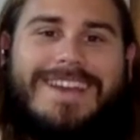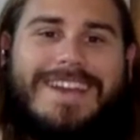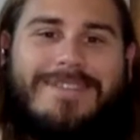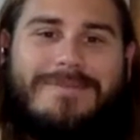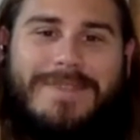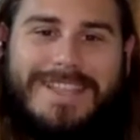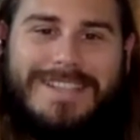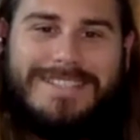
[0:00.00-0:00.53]

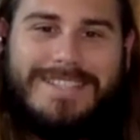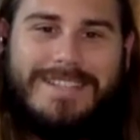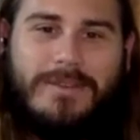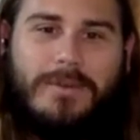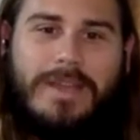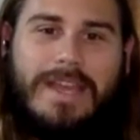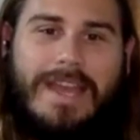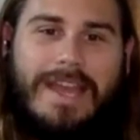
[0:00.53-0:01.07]
It means that
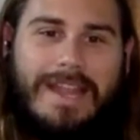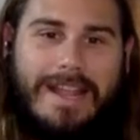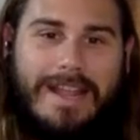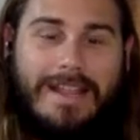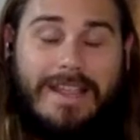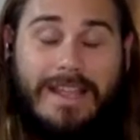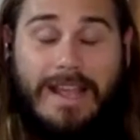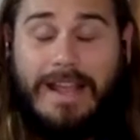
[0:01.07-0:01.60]
we, it,
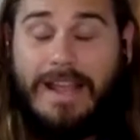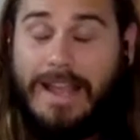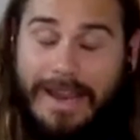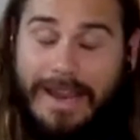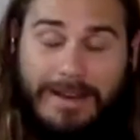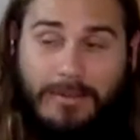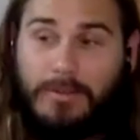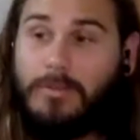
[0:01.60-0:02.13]
it,
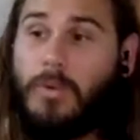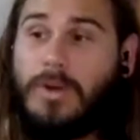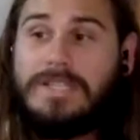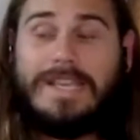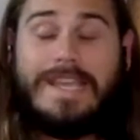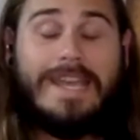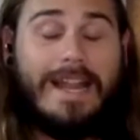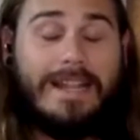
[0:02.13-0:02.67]
and once
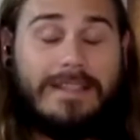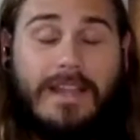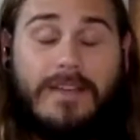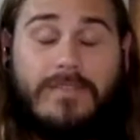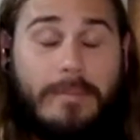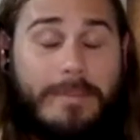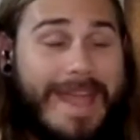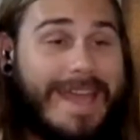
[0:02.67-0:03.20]
again, I
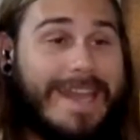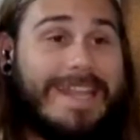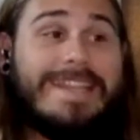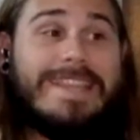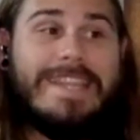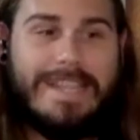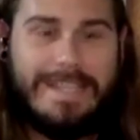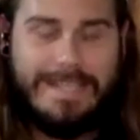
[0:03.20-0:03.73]
love the
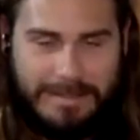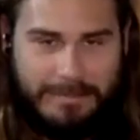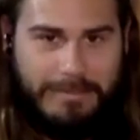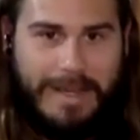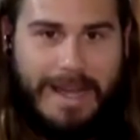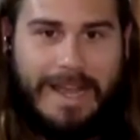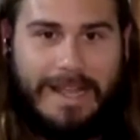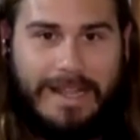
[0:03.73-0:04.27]
panentheism
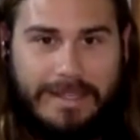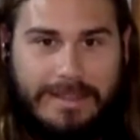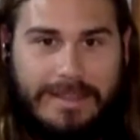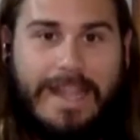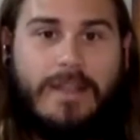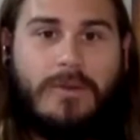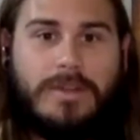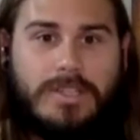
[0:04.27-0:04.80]
I,
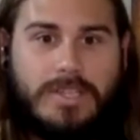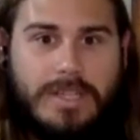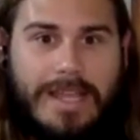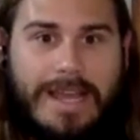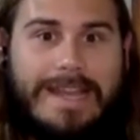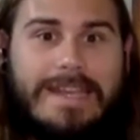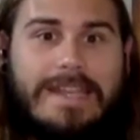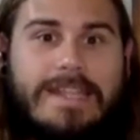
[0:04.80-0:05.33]
language and the
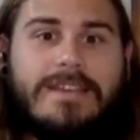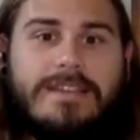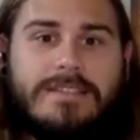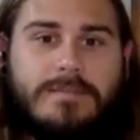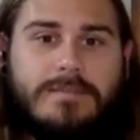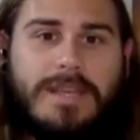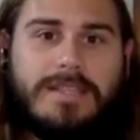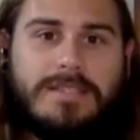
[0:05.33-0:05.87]

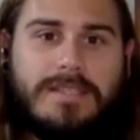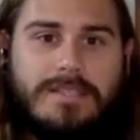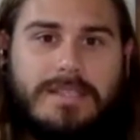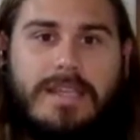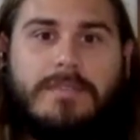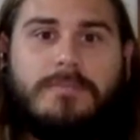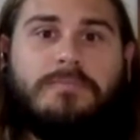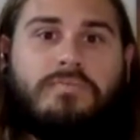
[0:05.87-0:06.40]
ideas, because it's
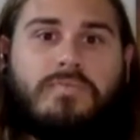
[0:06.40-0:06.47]
like,